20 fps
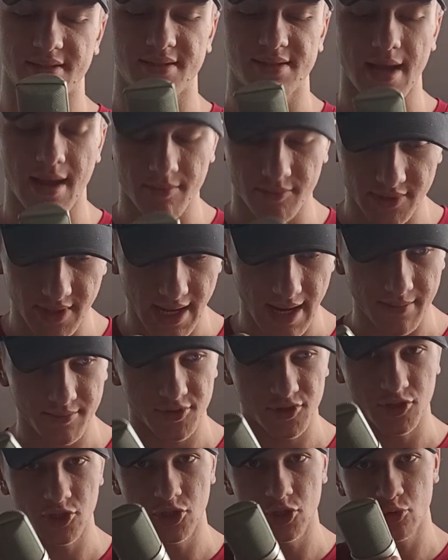
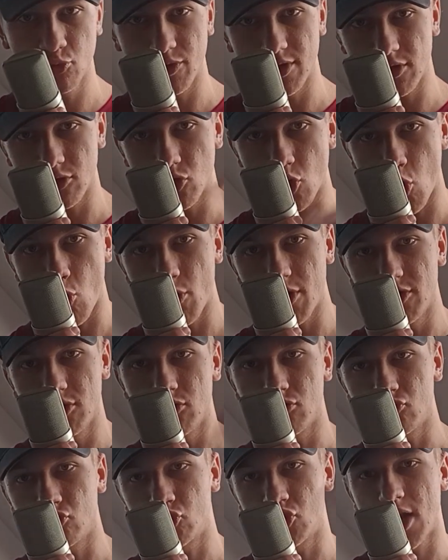sometimes it will go
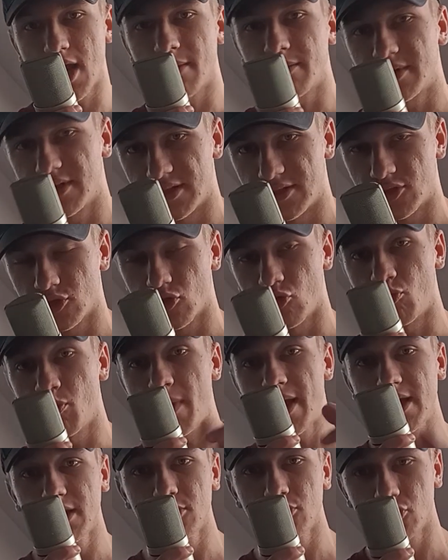in your drum kit. So
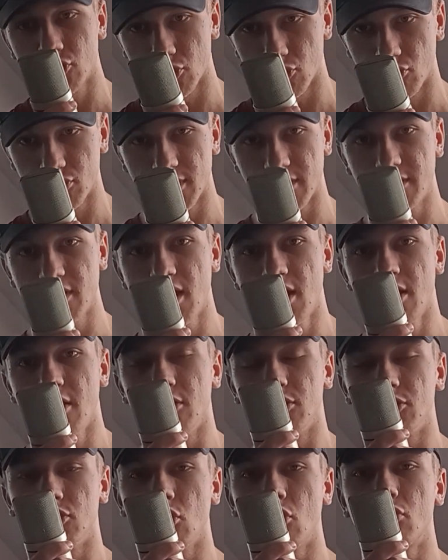make sure that
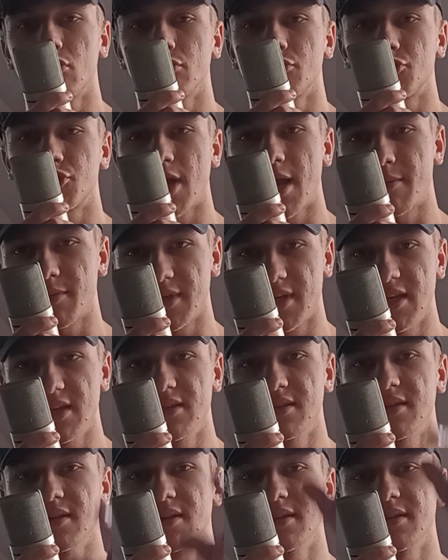your drum
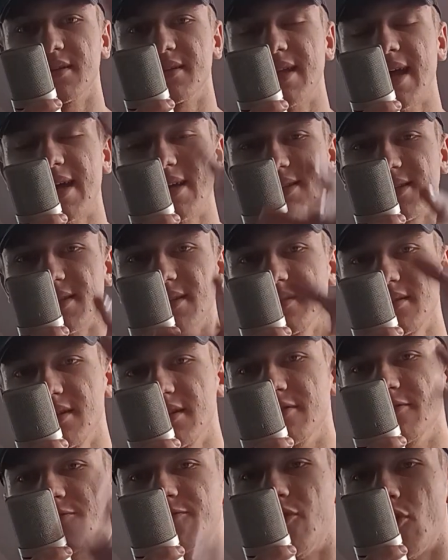kit
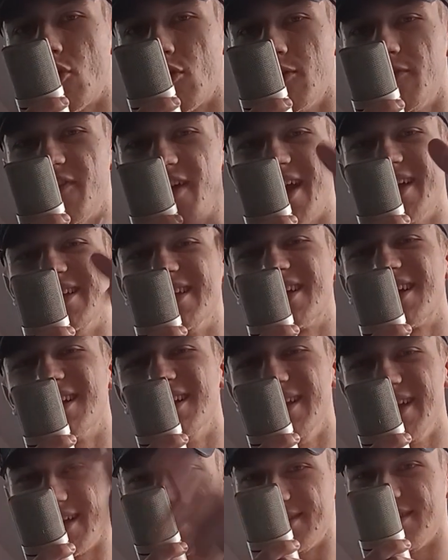doesn't involve any
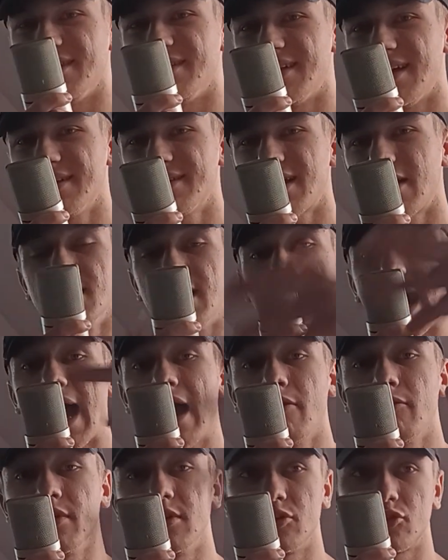clicks in that.
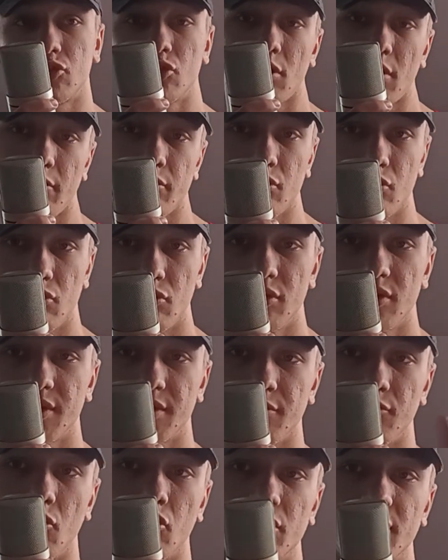I will show you
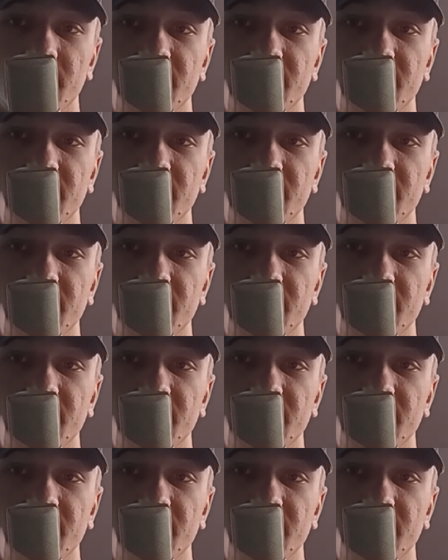what